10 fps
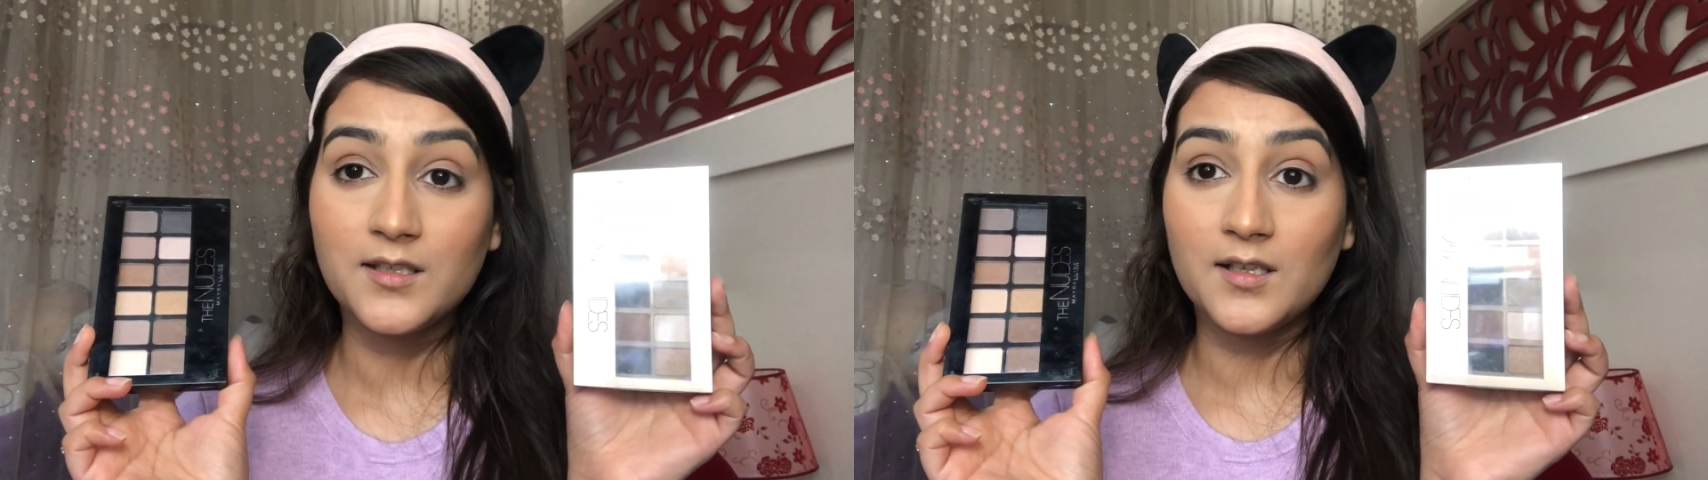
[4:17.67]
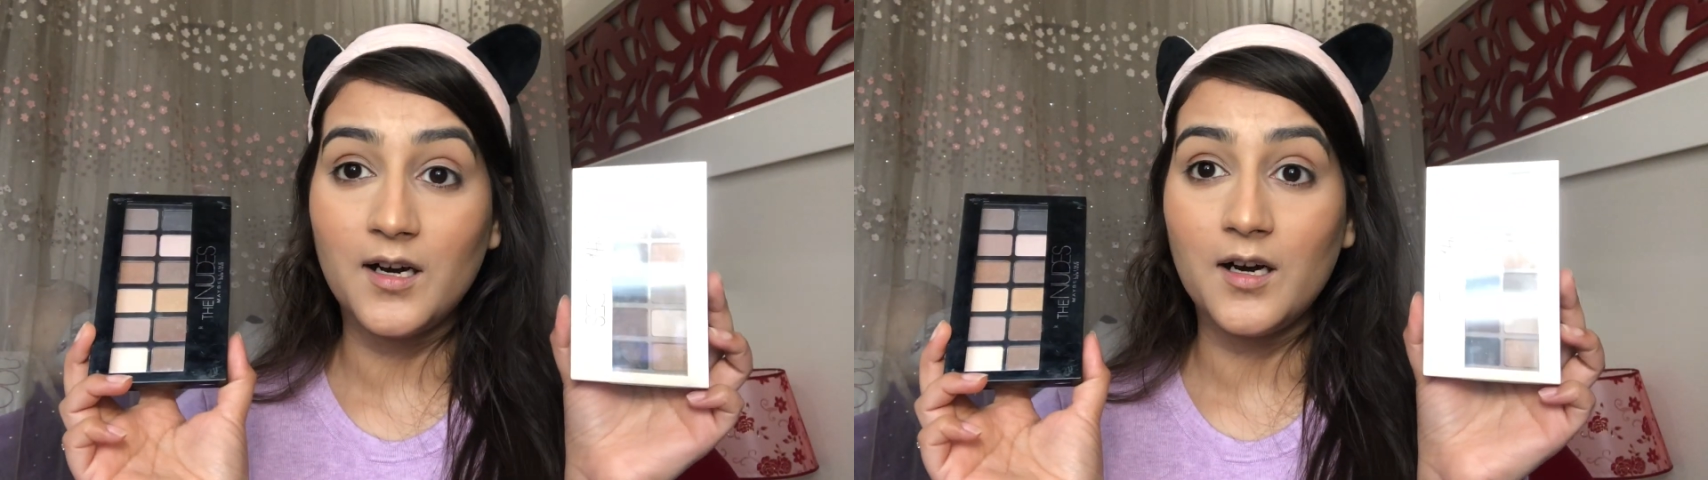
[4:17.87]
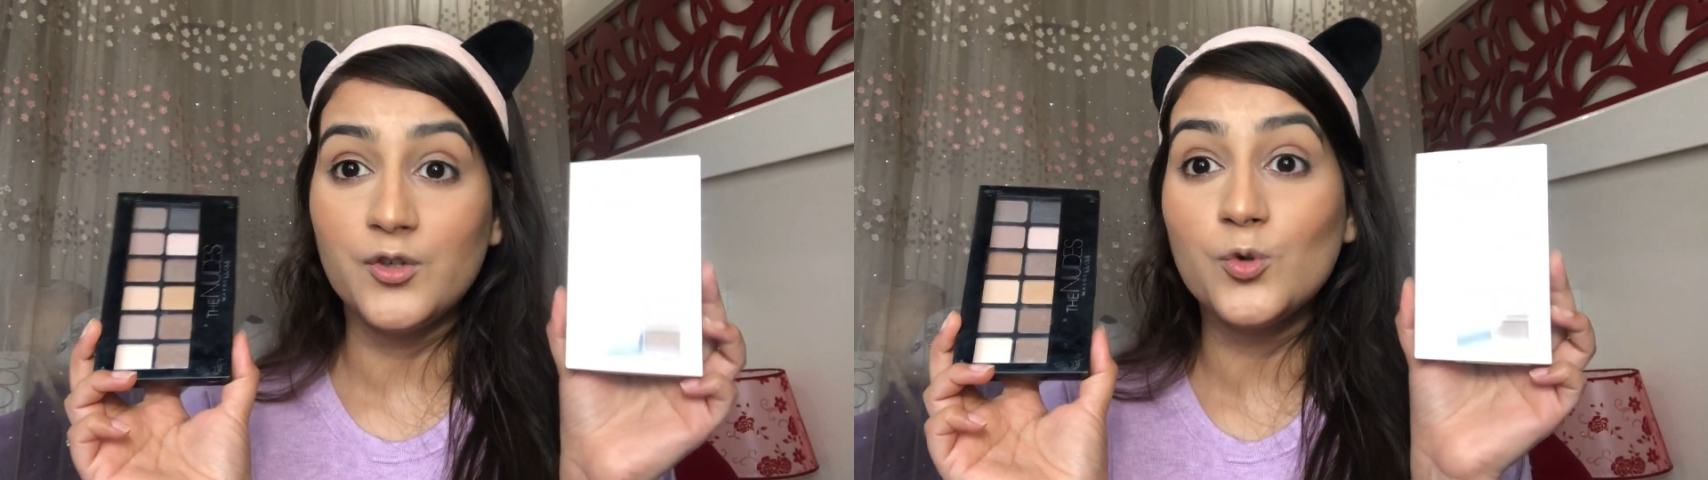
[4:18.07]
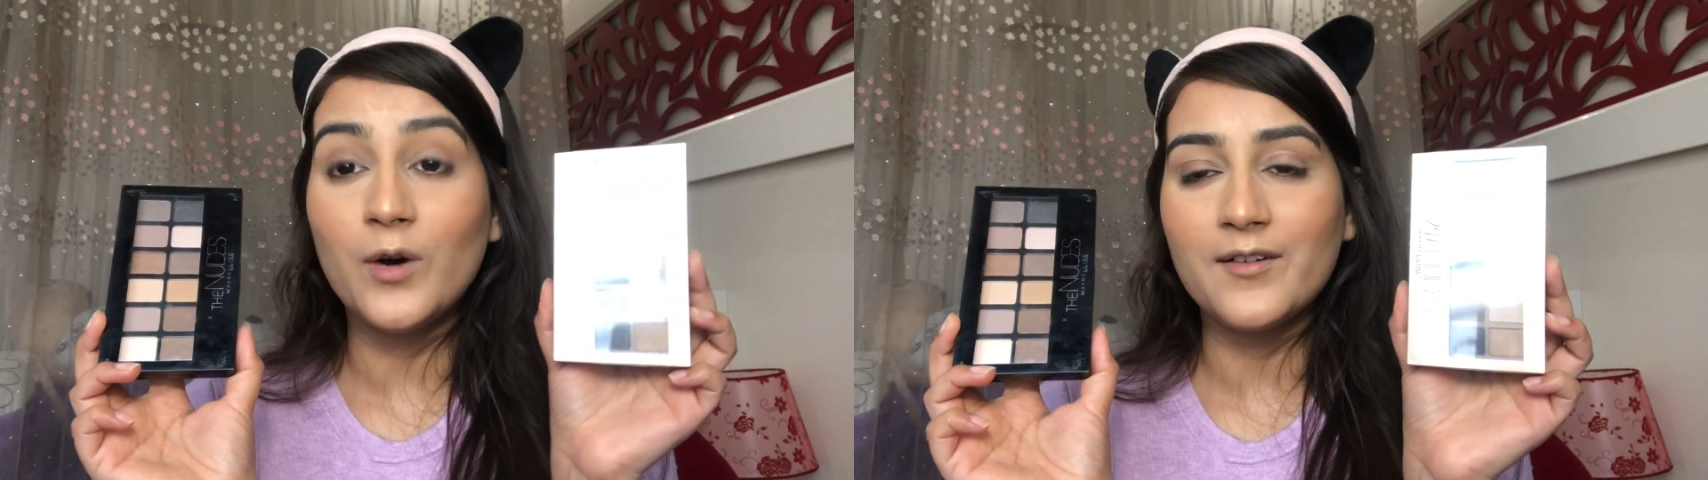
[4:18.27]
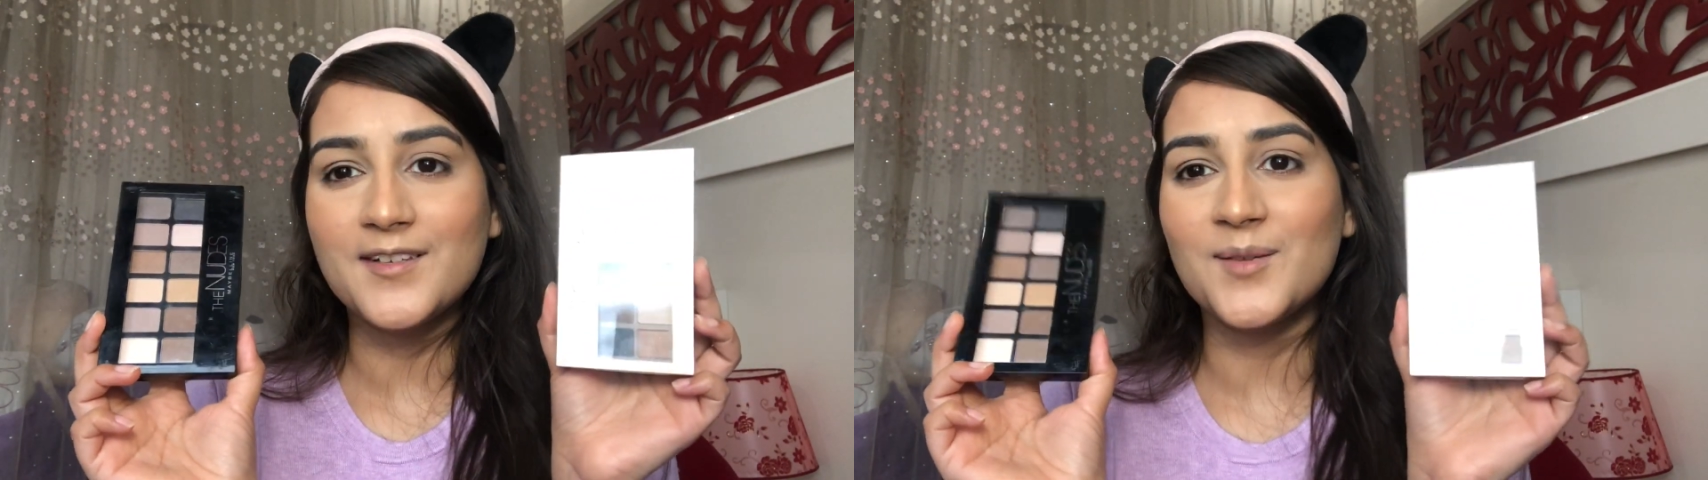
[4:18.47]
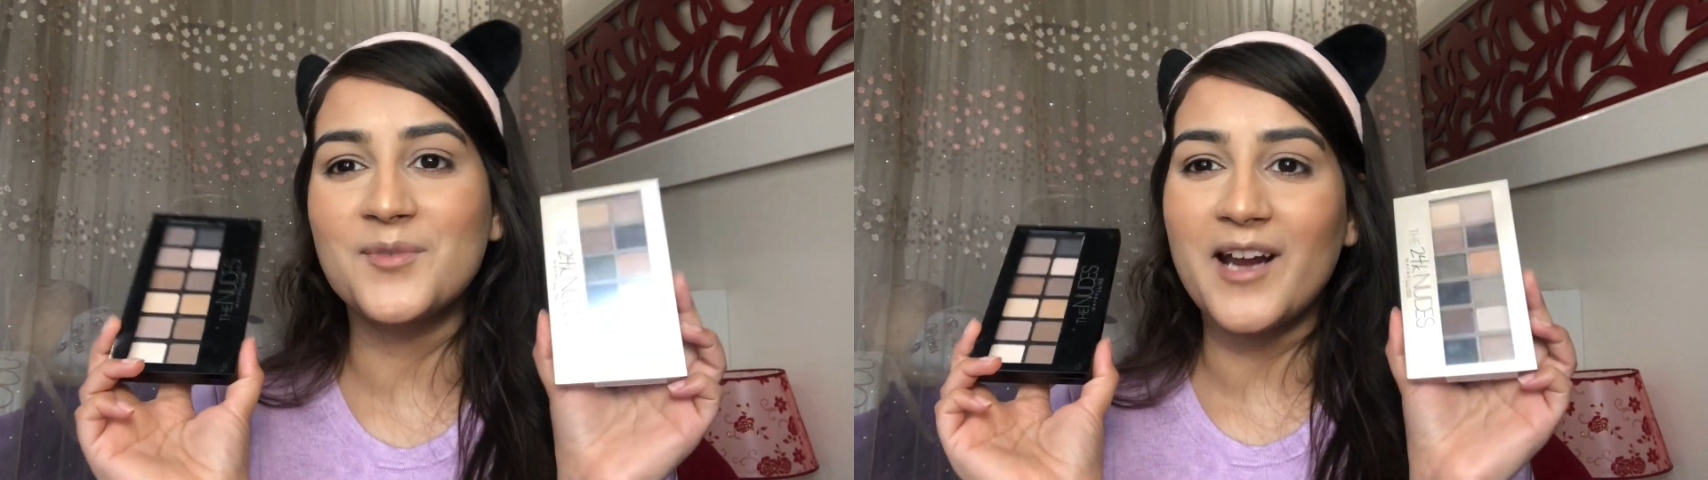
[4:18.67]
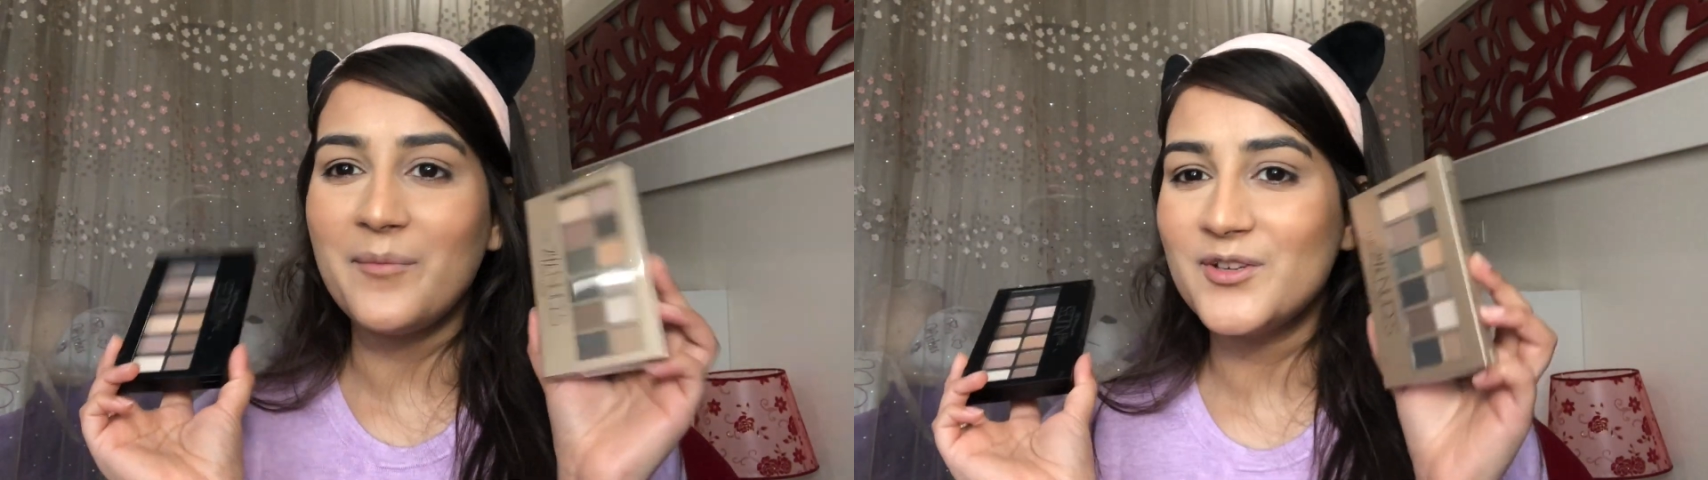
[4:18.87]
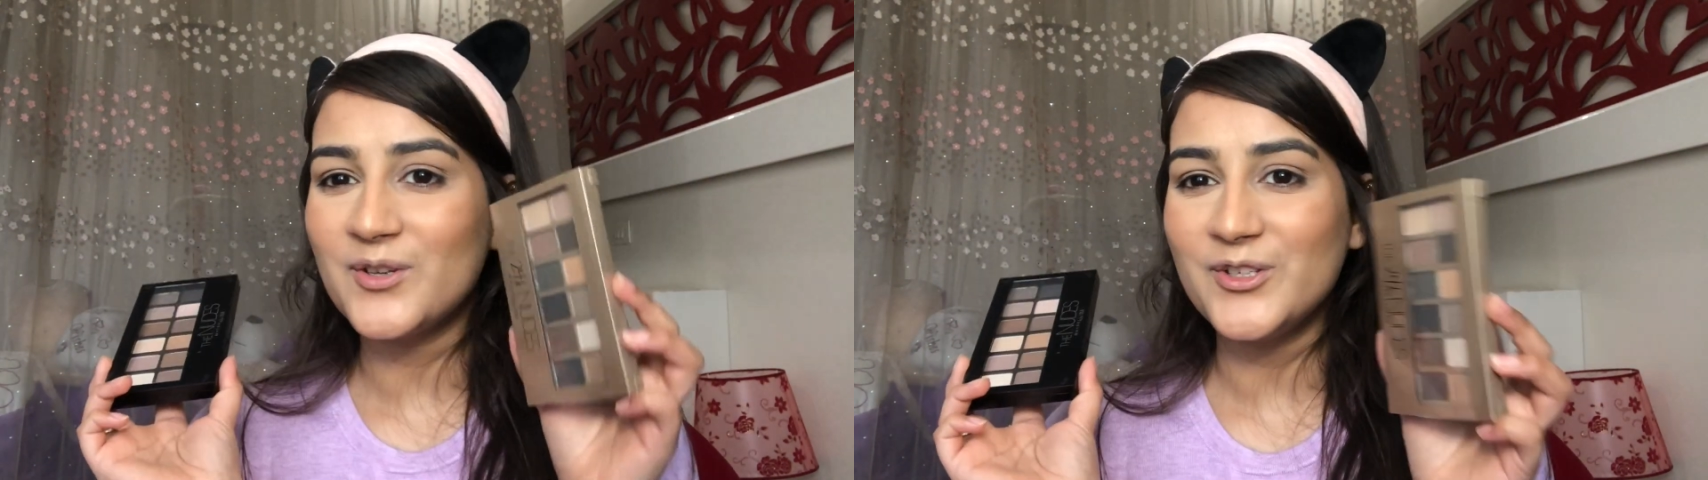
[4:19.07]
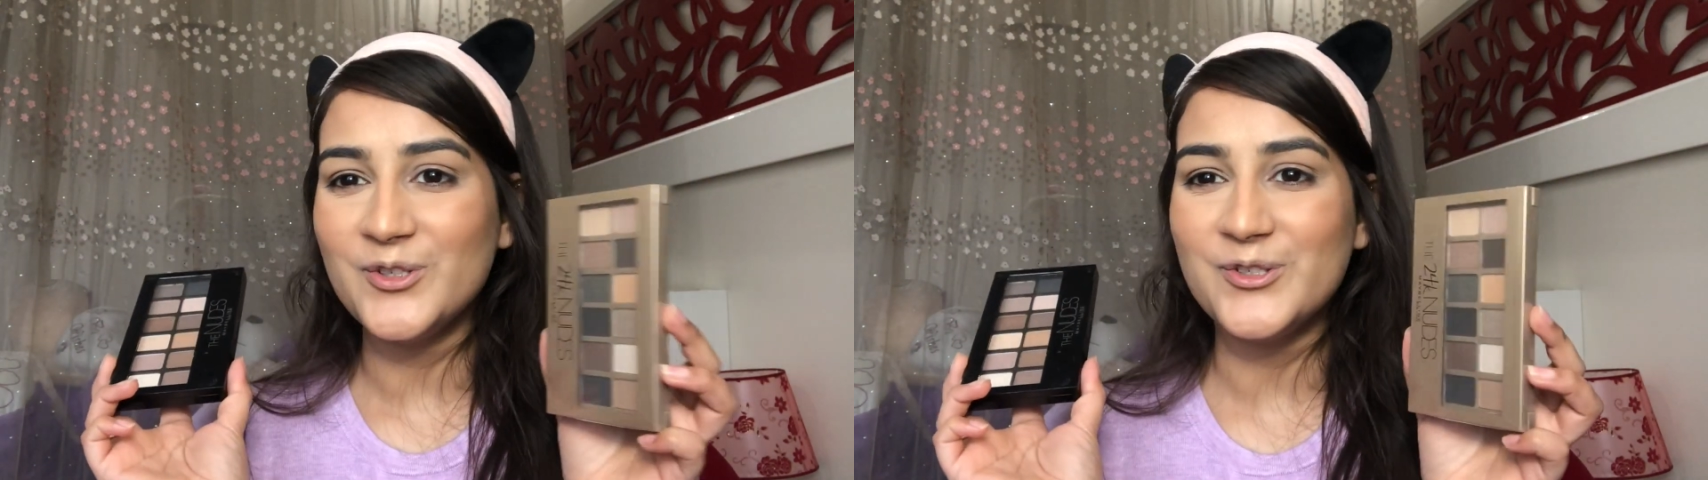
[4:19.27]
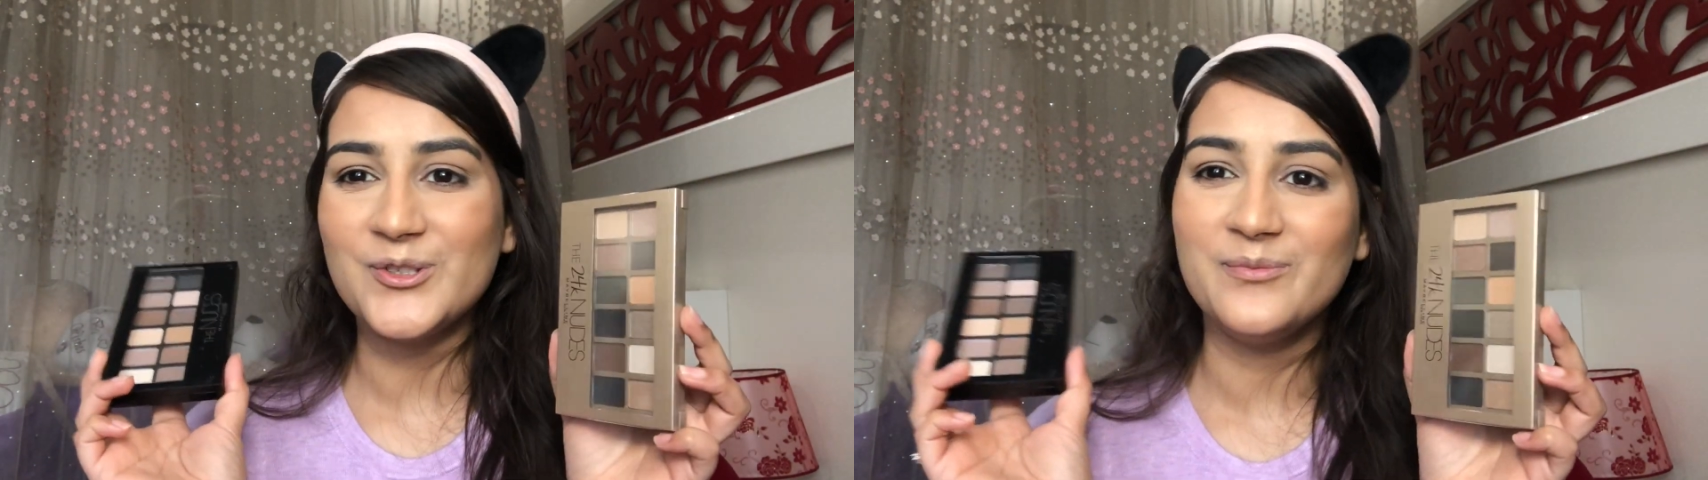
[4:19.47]
200 subscribers on
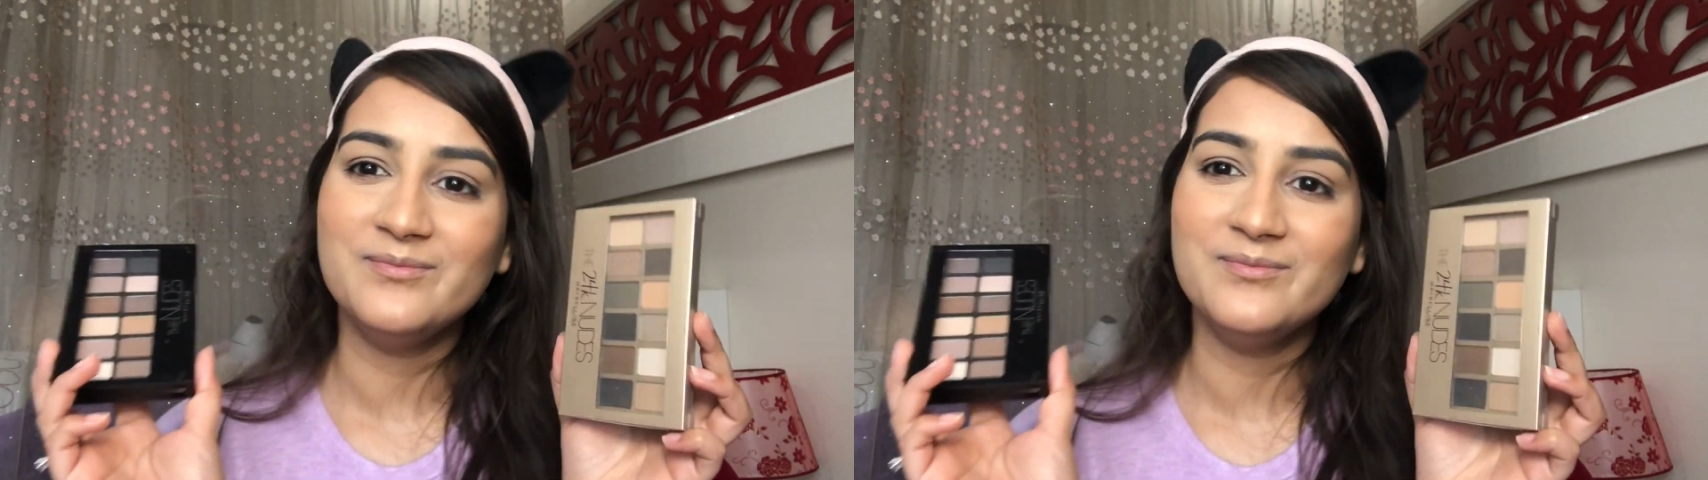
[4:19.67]
YouTube.